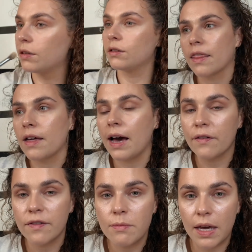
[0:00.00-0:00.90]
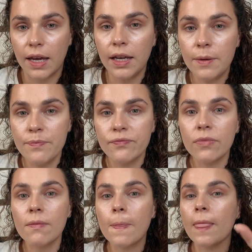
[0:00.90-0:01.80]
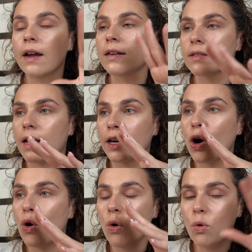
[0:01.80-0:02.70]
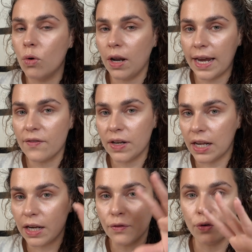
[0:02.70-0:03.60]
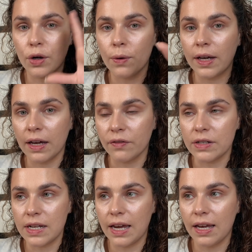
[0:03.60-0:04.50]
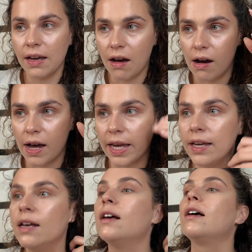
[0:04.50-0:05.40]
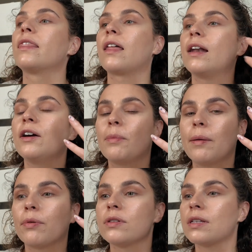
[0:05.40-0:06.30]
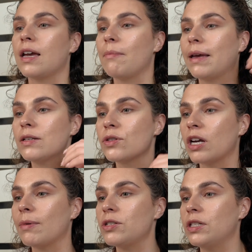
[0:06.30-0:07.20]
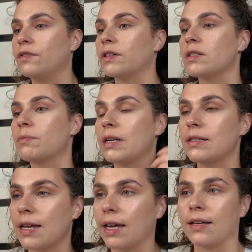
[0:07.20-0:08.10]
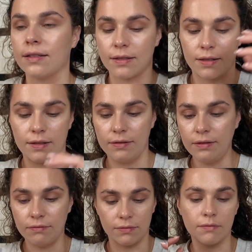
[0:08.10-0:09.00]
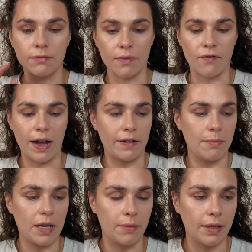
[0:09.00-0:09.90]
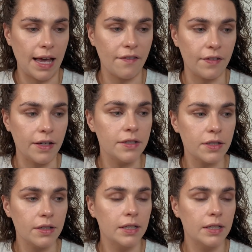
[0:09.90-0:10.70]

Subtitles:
And that for me is like all I ever need for a quick everyday eye. That little bit of bronzer, it makes so much difference, but it takes very minimal effort.